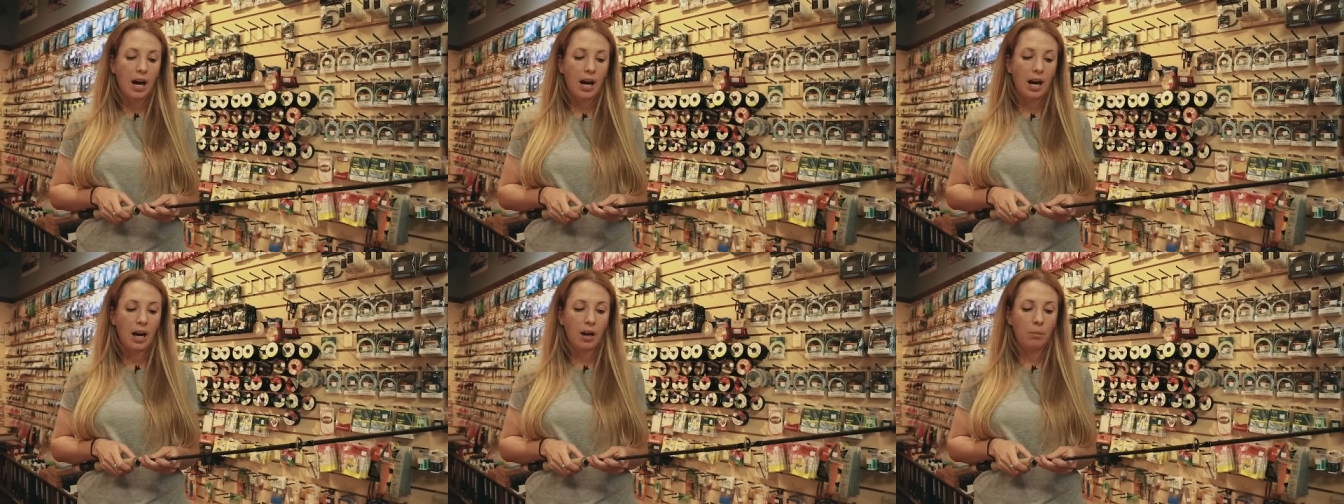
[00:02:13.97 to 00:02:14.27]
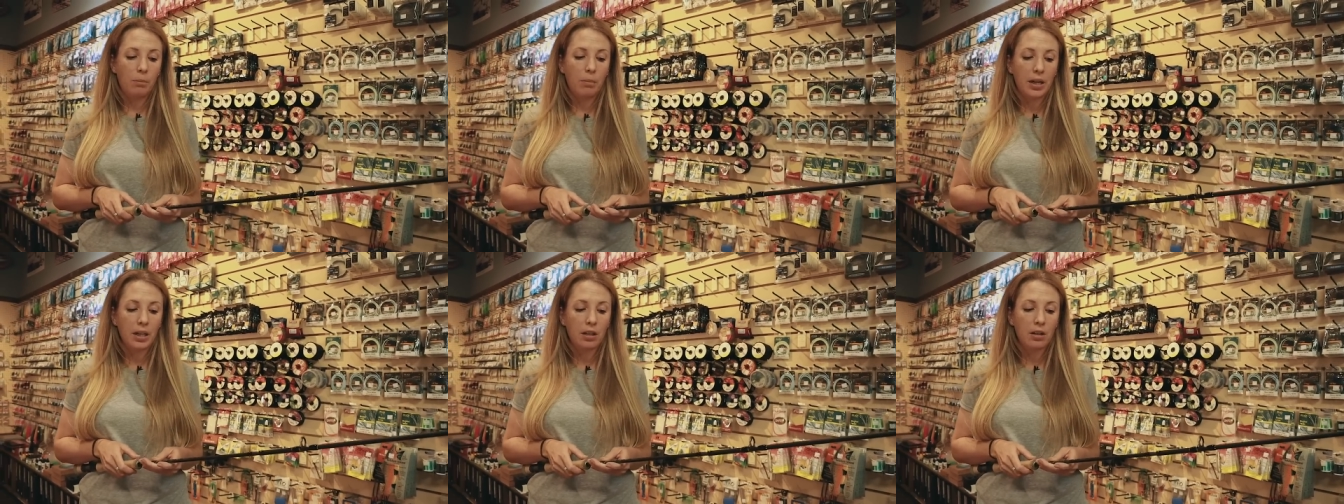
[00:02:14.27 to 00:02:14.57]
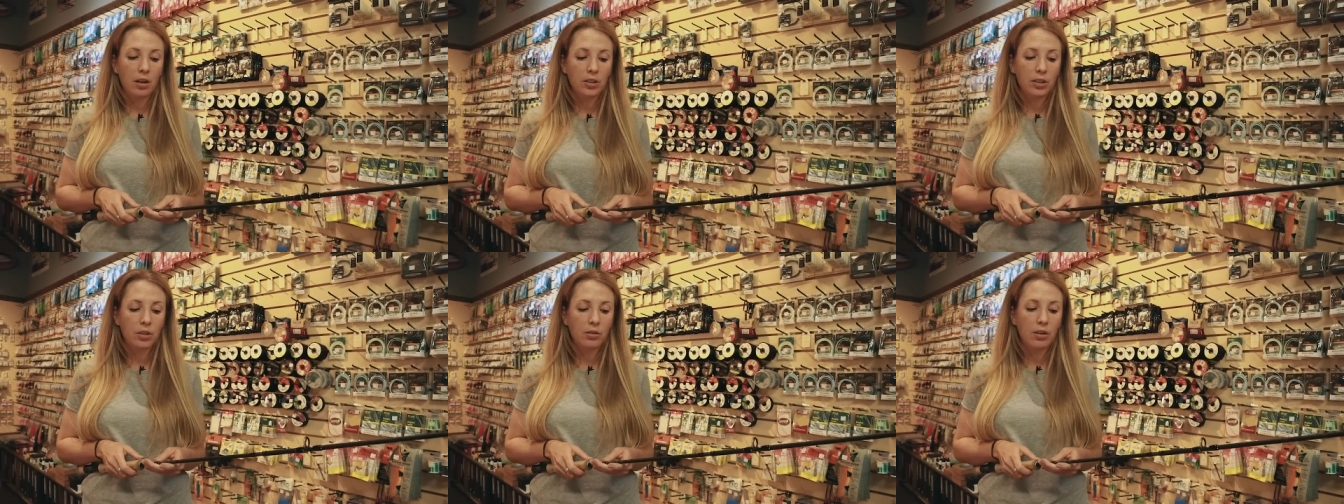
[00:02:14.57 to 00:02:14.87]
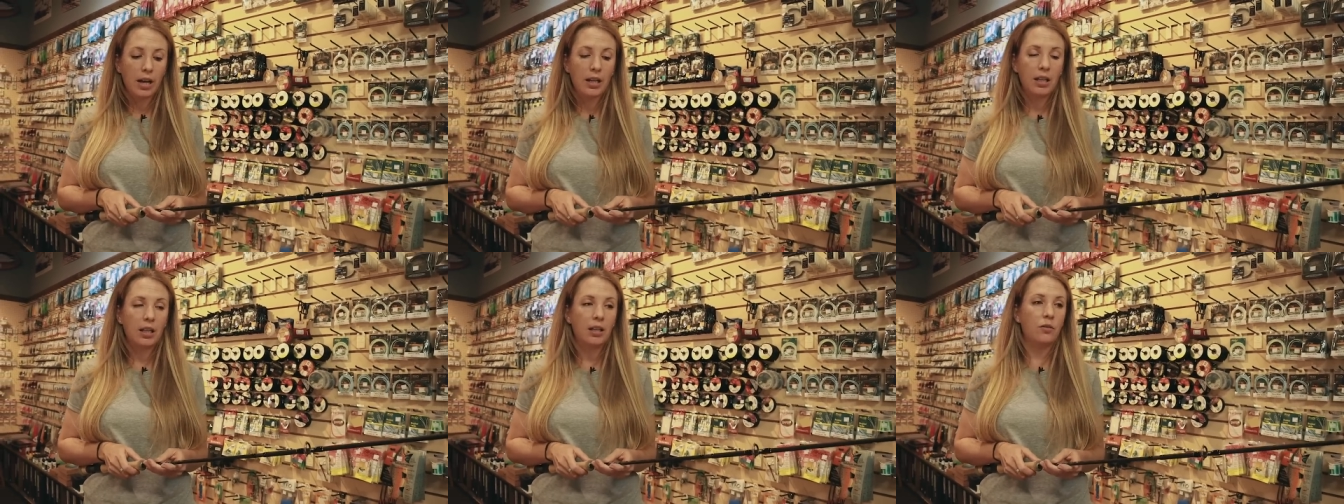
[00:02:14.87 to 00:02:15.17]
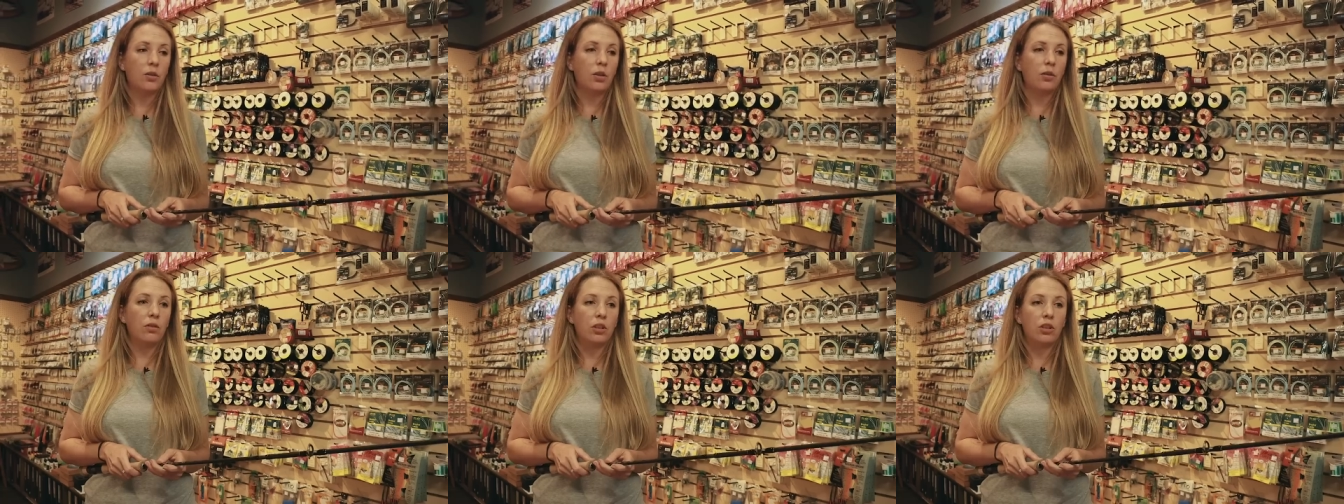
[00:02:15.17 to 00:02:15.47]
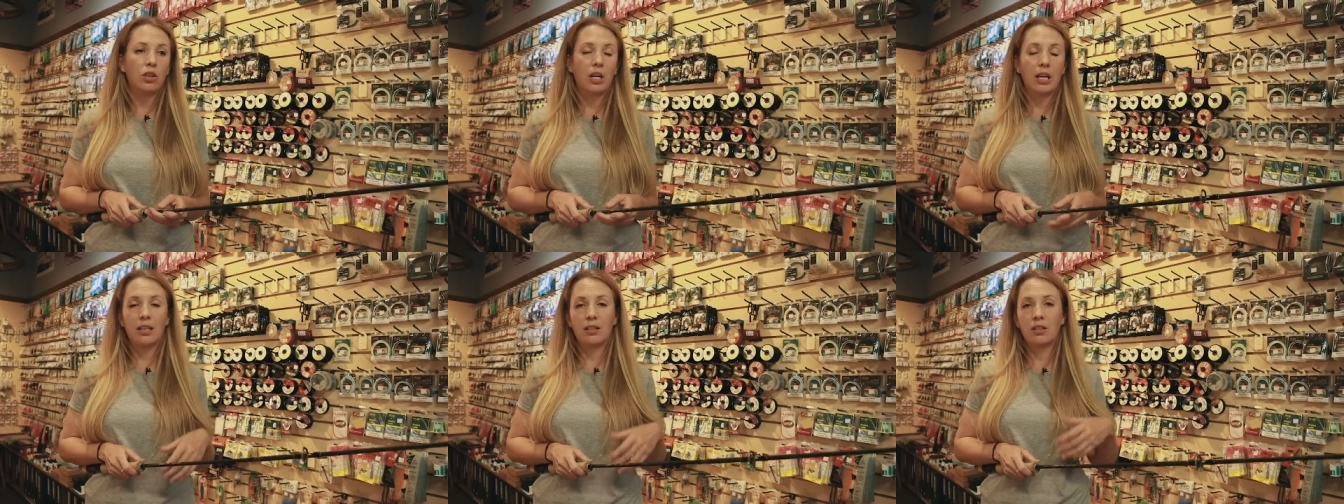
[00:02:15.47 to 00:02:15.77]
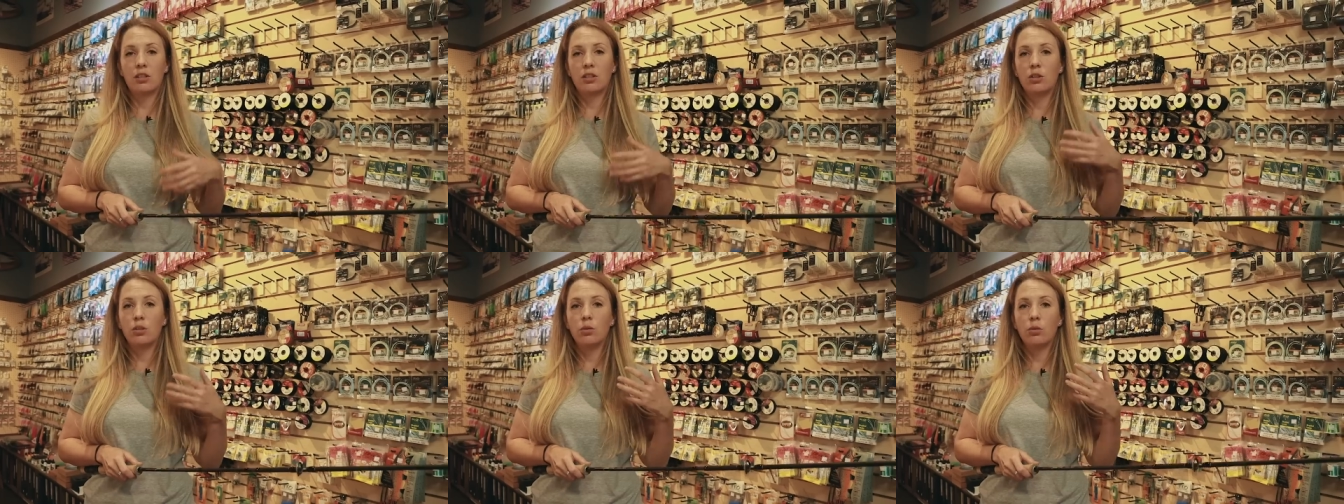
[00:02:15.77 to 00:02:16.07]
Uh, but it also kind of gives you the
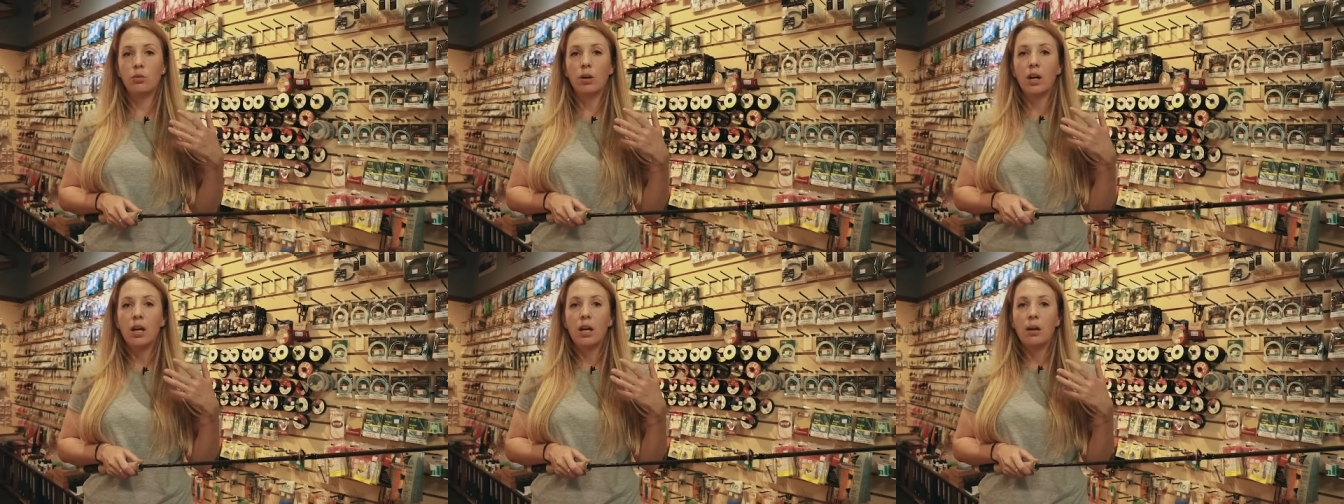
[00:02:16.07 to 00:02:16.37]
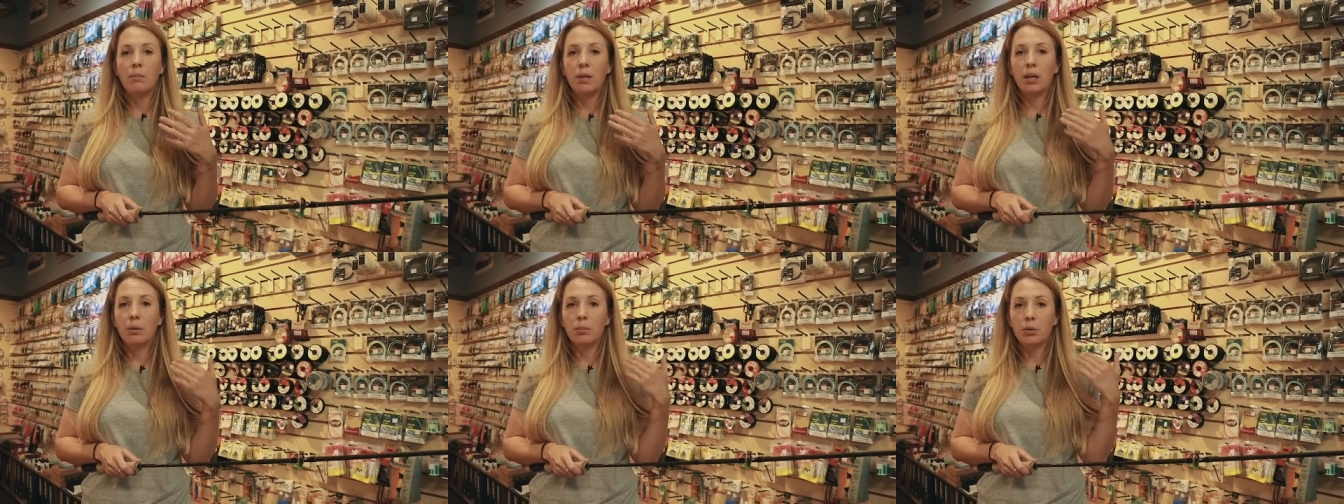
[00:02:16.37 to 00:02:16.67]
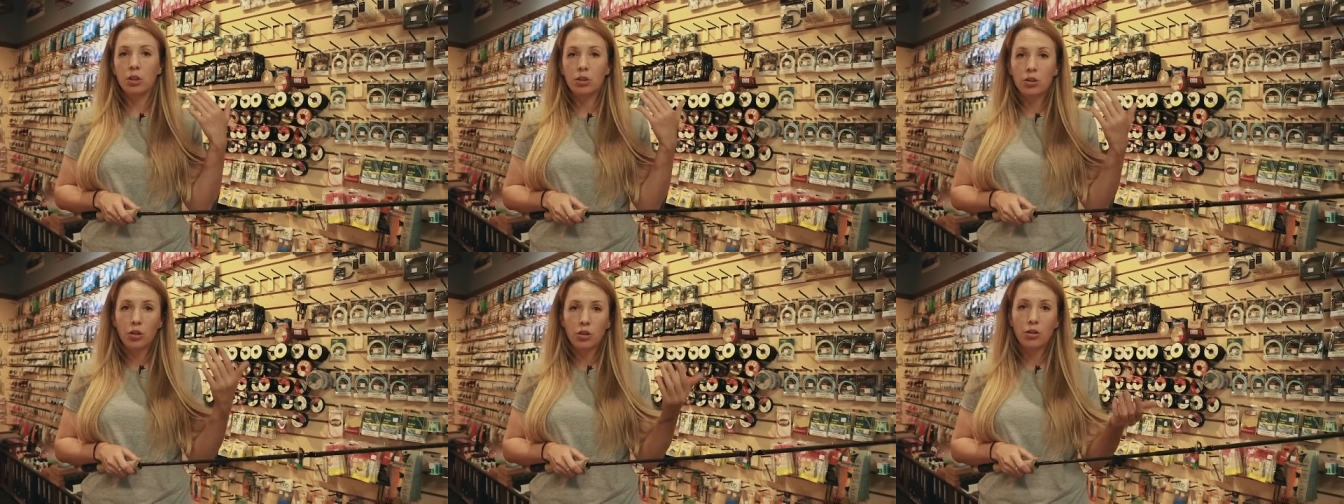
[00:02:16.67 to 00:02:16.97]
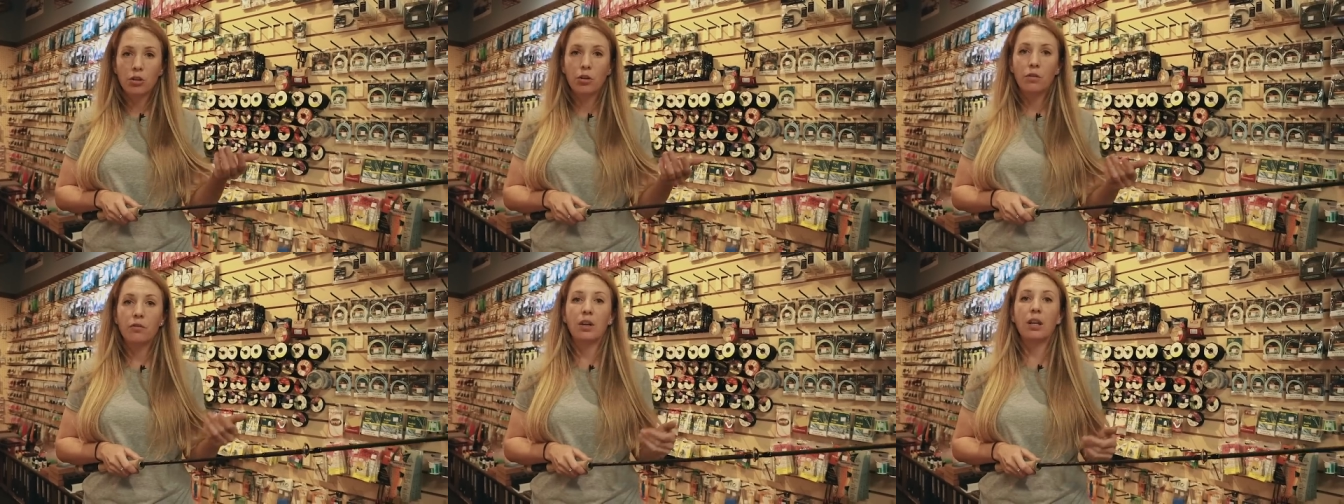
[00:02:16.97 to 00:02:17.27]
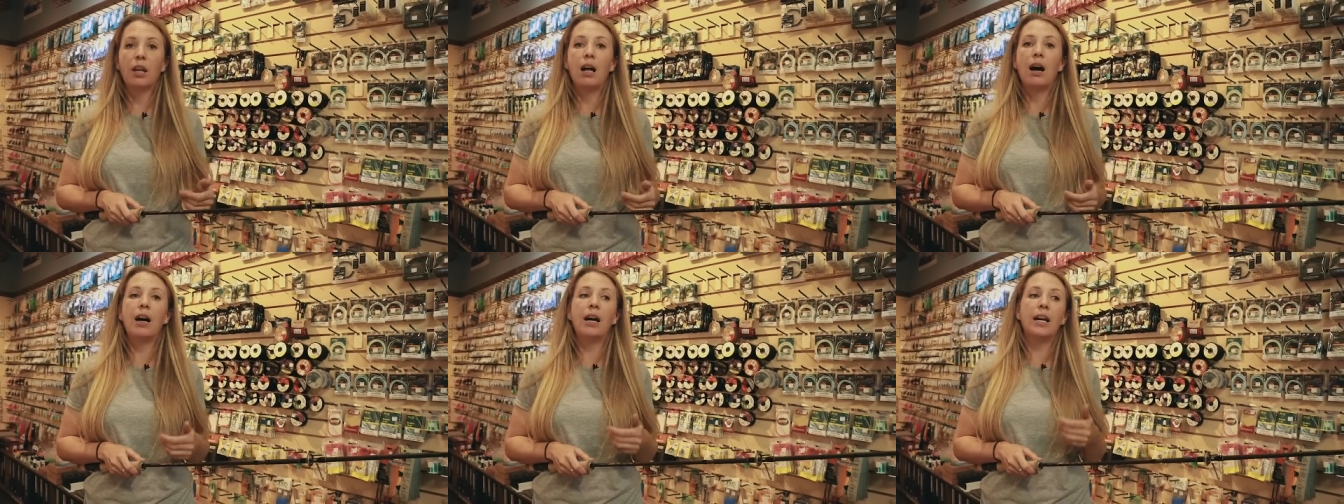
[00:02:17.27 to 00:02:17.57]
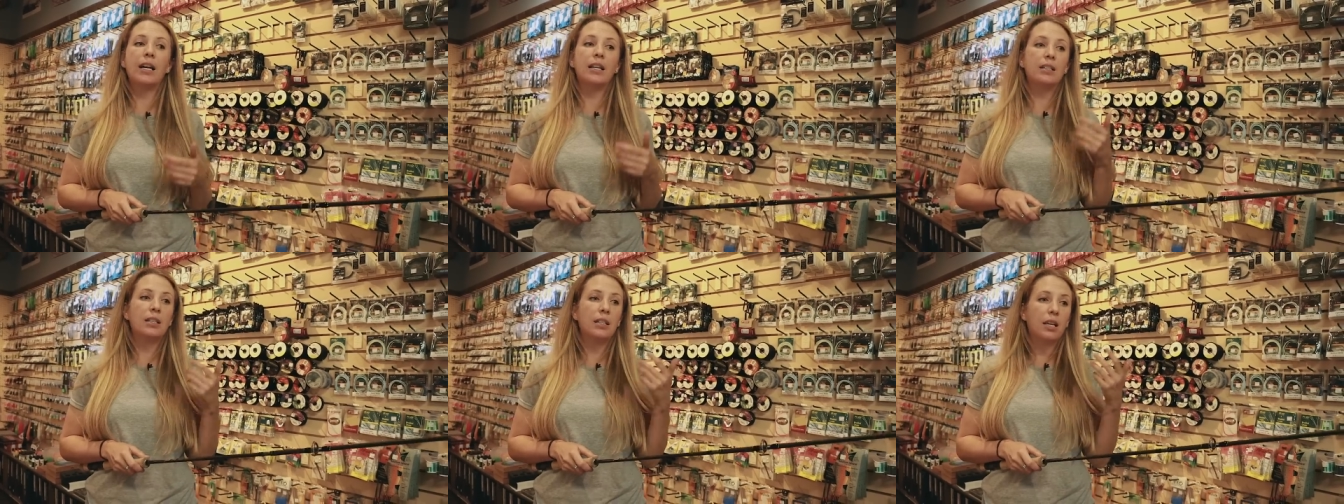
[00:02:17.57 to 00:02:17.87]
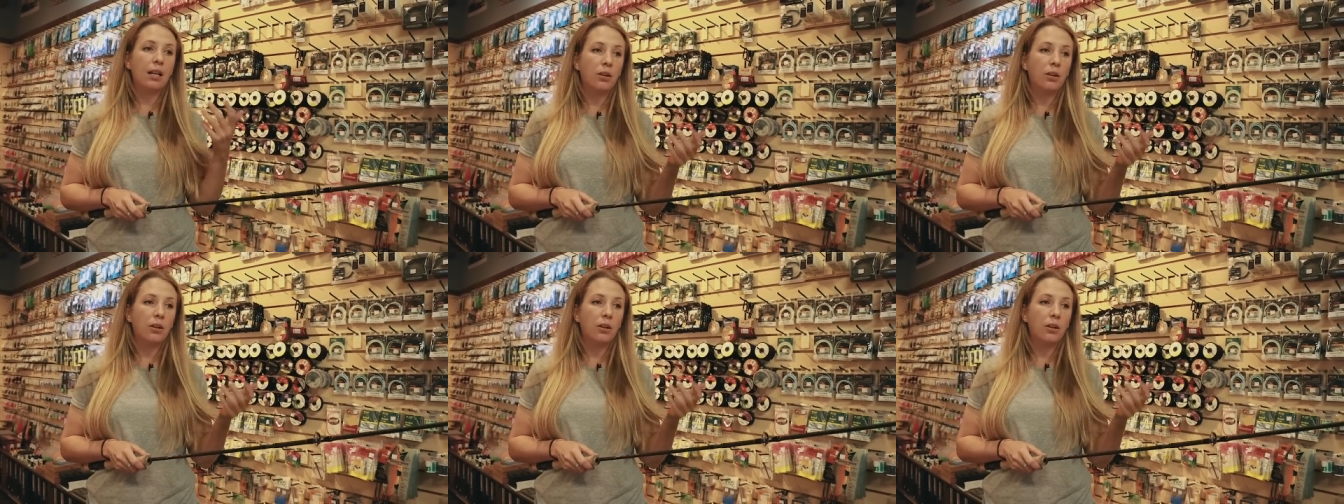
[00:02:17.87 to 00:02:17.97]
chance to be able to turn over lines,